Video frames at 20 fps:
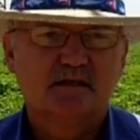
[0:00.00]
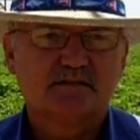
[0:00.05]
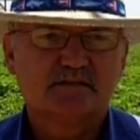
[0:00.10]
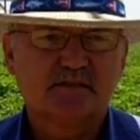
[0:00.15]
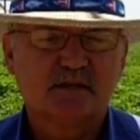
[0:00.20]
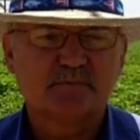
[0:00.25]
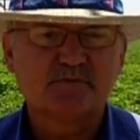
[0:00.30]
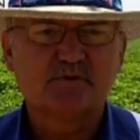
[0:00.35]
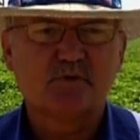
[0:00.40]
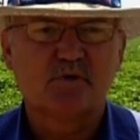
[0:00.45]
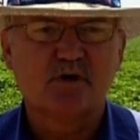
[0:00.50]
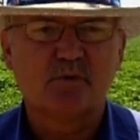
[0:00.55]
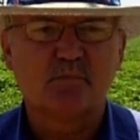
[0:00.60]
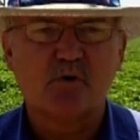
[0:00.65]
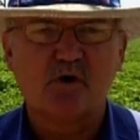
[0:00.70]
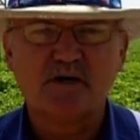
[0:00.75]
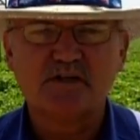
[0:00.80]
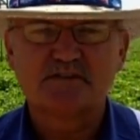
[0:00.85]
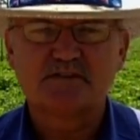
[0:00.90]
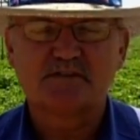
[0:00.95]
subsoil
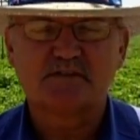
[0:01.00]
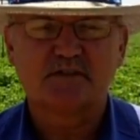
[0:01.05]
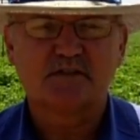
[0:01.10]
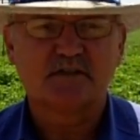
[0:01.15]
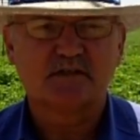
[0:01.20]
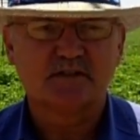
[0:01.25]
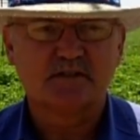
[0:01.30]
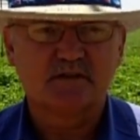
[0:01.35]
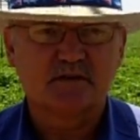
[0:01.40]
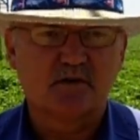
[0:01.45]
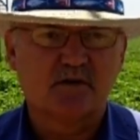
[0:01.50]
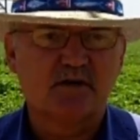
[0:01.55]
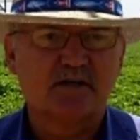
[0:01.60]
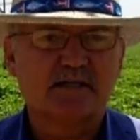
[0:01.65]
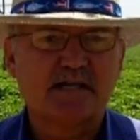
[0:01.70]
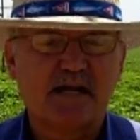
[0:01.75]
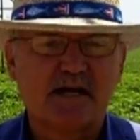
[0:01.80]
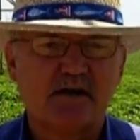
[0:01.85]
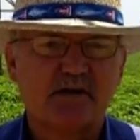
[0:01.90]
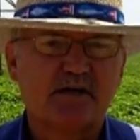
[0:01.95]
moisture in order to
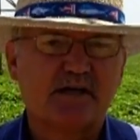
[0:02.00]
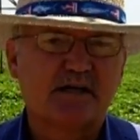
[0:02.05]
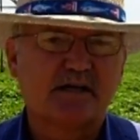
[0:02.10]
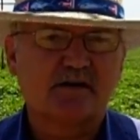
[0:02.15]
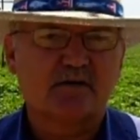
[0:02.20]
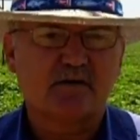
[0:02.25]
carry the